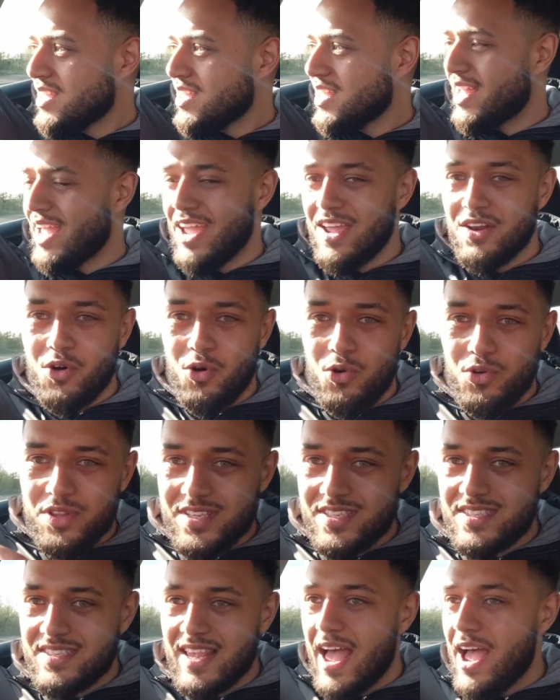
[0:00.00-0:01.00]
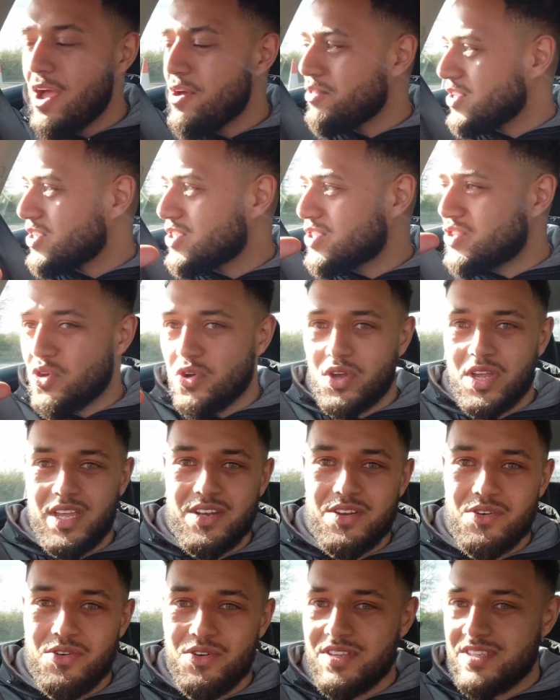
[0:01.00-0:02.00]
You're getting all the sound, the
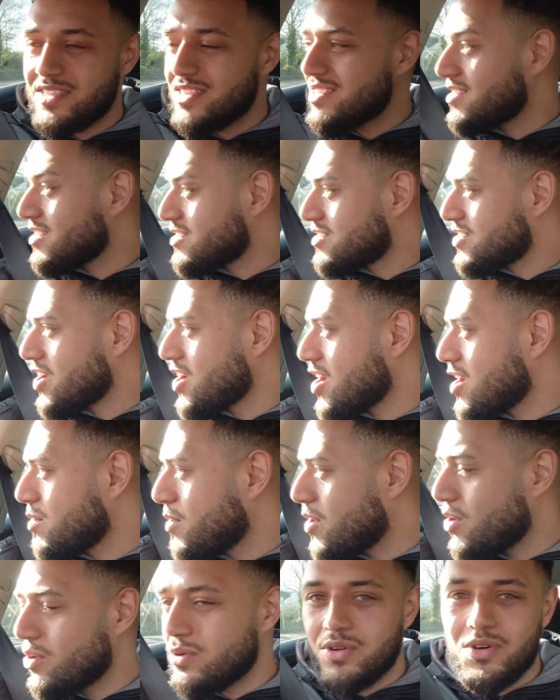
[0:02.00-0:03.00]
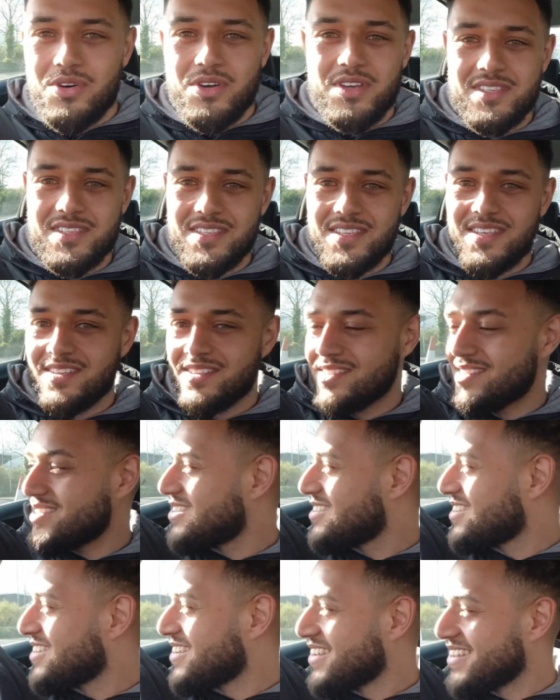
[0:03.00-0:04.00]
sucking noises, the turbo
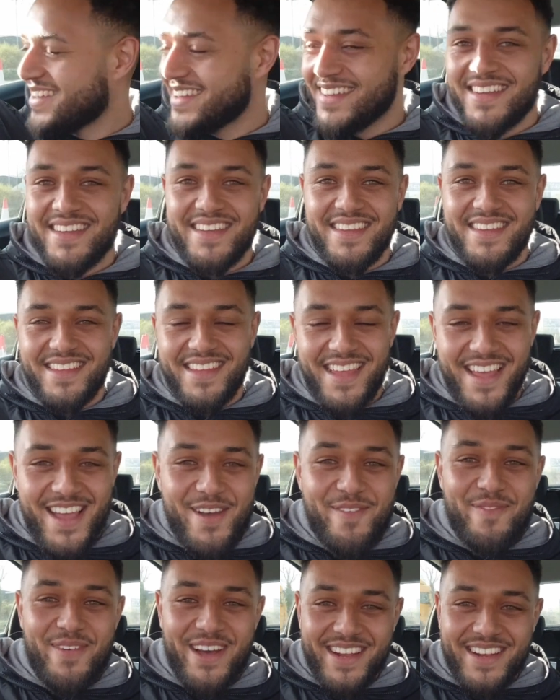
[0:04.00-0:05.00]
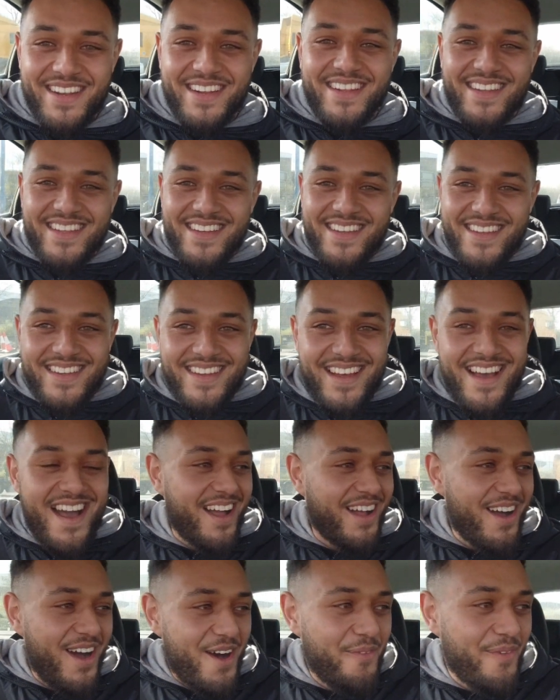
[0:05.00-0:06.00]
noises. Yeah,
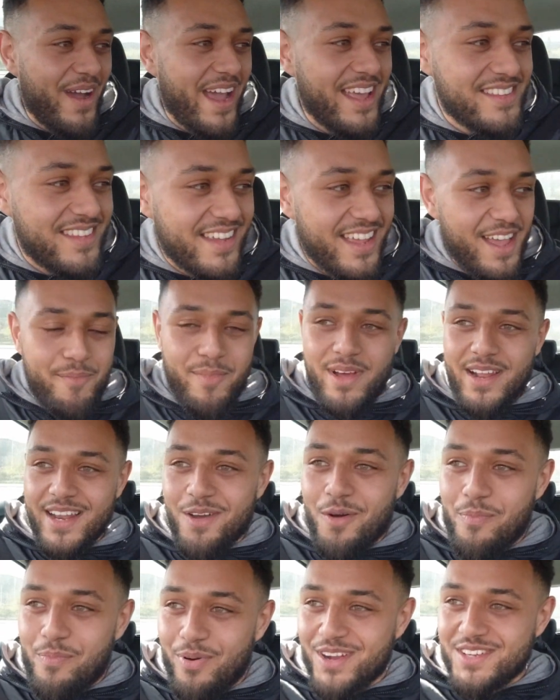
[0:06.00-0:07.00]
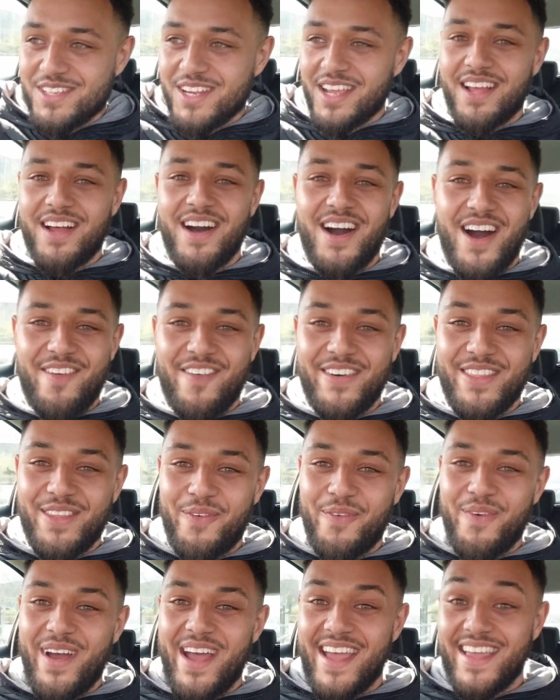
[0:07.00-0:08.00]
man. Can't wait to get my little project car on the
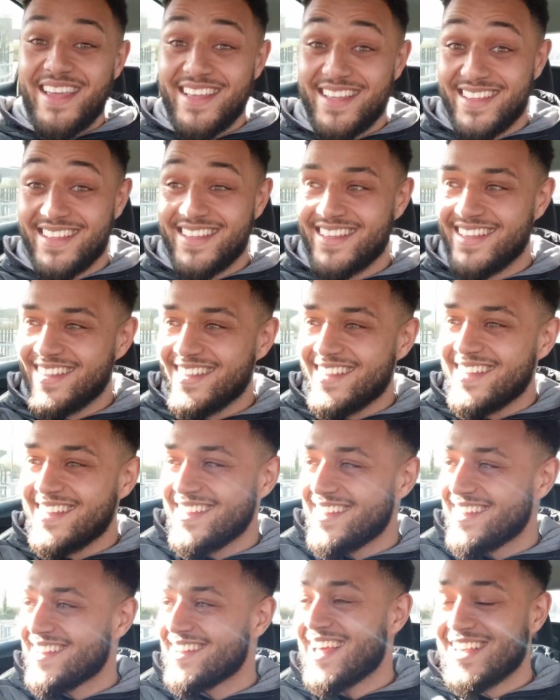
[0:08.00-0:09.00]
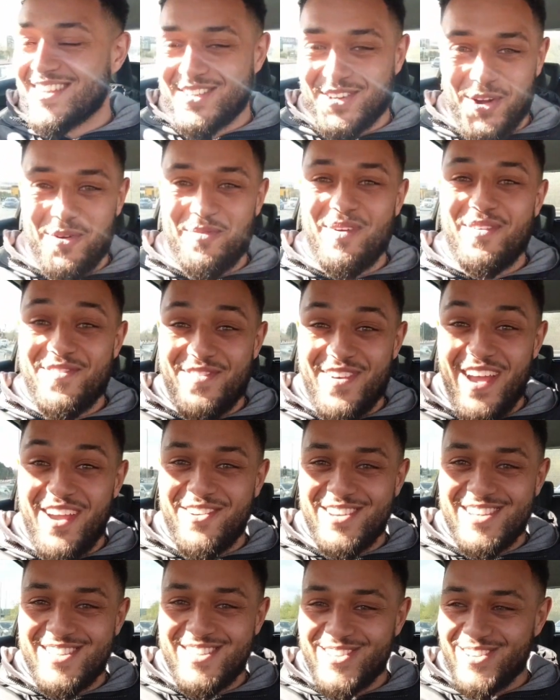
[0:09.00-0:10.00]
way. That's coming
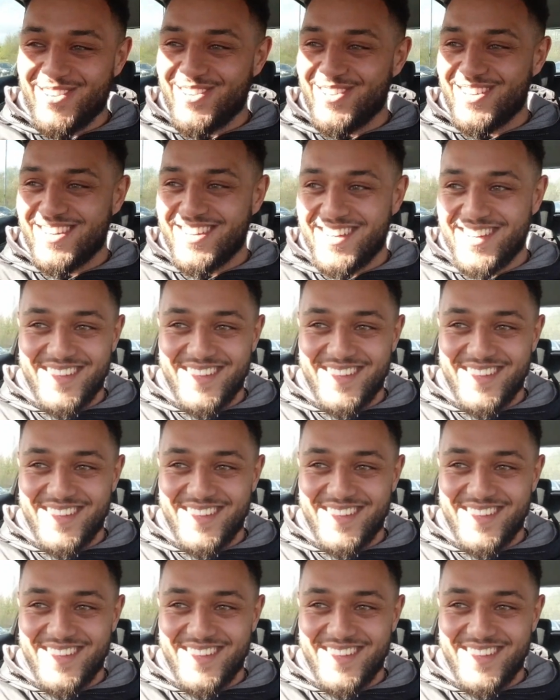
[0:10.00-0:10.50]
very soon.